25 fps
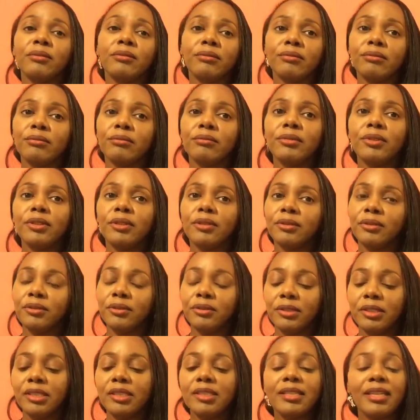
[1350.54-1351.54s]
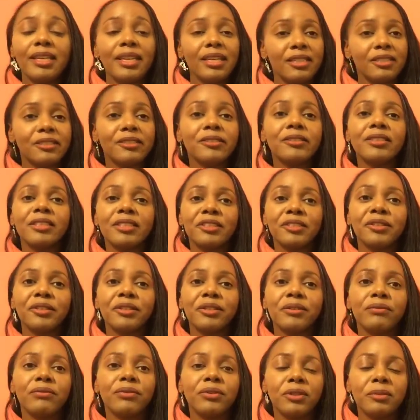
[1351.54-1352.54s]
do these things just to
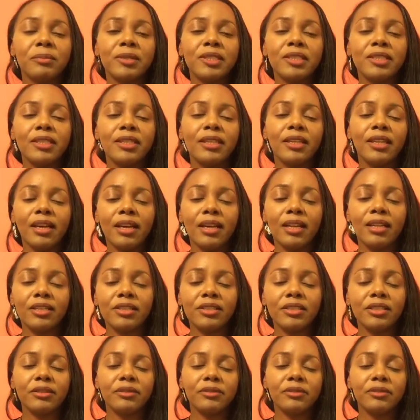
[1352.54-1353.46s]
confirm the genealogy.